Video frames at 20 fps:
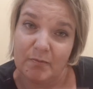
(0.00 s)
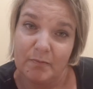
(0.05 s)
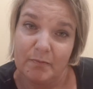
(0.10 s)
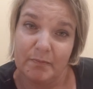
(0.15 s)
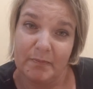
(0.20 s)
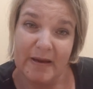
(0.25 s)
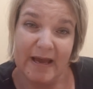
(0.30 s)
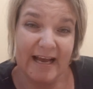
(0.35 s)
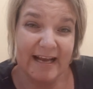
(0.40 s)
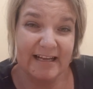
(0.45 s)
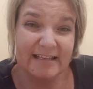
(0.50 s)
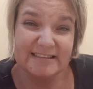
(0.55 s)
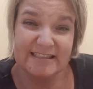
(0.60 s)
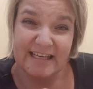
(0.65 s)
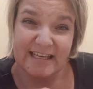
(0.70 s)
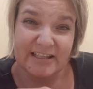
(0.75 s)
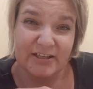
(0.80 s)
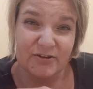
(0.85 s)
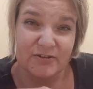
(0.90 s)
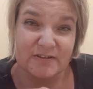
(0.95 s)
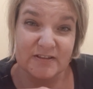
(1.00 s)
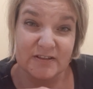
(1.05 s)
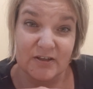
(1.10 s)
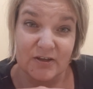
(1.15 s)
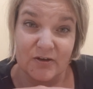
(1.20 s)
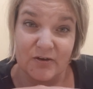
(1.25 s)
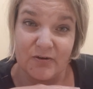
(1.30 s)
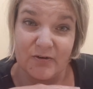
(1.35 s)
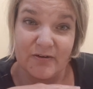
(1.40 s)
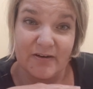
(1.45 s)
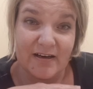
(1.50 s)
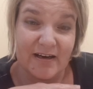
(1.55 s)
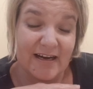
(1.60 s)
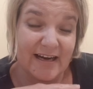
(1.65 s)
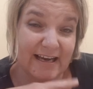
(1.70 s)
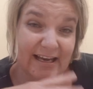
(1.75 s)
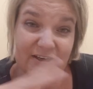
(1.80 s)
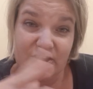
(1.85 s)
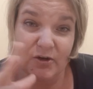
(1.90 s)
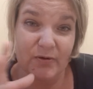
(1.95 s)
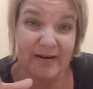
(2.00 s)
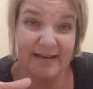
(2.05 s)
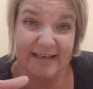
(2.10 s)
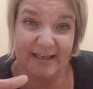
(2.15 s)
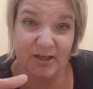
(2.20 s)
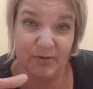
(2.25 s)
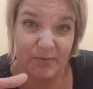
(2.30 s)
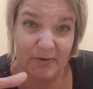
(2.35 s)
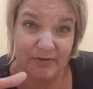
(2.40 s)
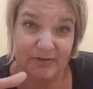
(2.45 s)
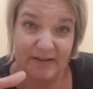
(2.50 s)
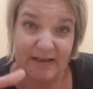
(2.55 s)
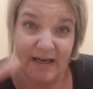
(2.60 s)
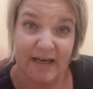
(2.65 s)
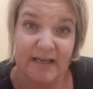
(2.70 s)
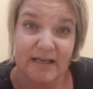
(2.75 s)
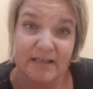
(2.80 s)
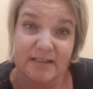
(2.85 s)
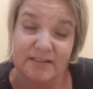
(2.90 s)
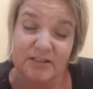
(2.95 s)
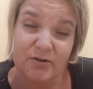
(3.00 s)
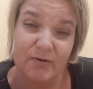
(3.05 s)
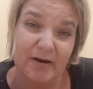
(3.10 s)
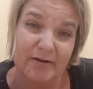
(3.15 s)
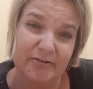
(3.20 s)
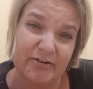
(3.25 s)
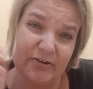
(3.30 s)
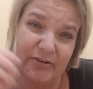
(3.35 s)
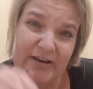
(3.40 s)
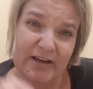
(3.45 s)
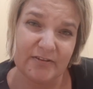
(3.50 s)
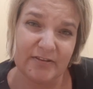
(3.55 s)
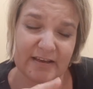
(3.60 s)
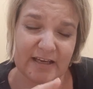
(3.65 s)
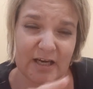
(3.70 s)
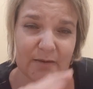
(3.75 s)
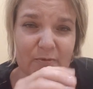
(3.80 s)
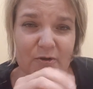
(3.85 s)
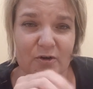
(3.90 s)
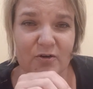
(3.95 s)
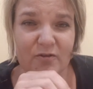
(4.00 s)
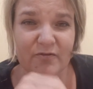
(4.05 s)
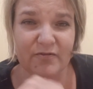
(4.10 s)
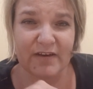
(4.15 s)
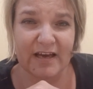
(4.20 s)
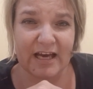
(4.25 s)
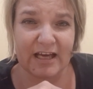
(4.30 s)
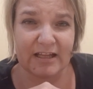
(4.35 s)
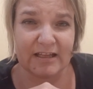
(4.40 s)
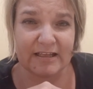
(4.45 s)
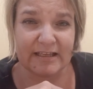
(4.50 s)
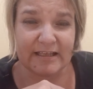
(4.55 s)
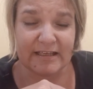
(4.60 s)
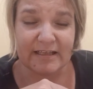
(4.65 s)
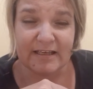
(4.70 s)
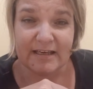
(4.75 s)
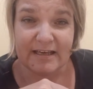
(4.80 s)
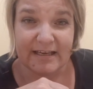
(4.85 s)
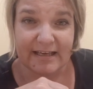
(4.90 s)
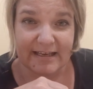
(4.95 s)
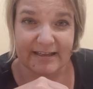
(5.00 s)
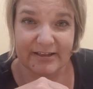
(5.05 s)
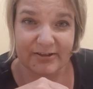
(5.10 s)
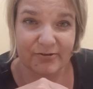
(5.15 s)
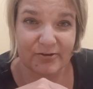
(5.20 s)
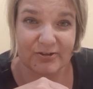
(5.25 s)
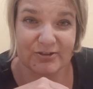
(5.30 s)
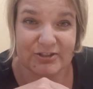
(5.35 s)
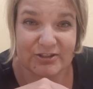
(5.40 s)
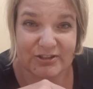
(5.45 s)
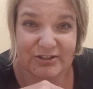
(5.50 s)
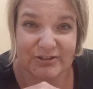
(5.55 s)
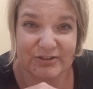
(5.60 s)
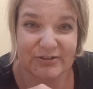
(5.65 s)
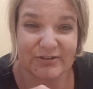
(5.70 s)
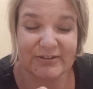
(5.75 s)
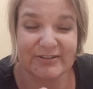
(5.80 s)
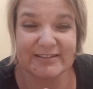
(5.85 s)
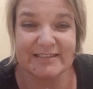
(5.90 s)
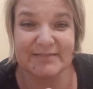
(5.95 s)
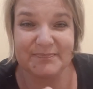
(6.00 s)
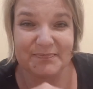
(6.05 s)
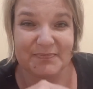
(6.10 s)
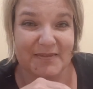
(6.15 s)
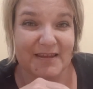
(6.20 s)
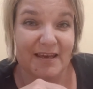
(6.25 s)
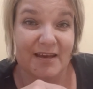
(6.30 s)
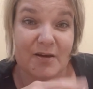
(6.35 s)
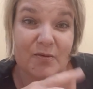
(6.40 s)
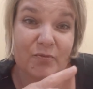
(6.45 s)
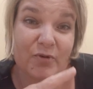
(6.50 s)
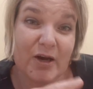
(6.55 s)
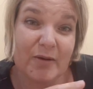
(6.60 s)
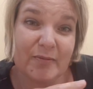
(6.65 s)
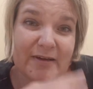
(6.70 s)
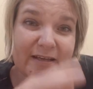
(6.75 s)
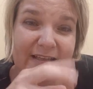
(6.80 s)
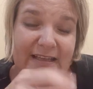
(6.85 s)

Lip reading: back 10 years ago, I had no idea about that. So I would go down the Chemical Valley in the grocery stores, I